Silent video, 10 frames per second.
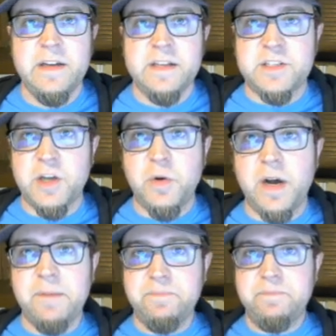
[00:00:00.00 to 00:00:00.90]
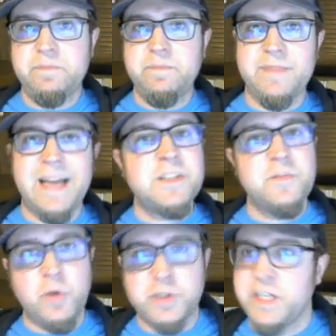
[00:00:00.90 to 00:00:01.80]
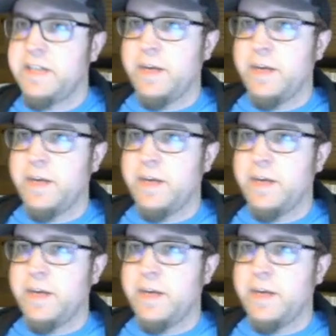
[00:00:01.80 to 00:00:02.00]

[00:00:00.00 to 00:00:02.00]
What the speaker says: So that's unfortunate.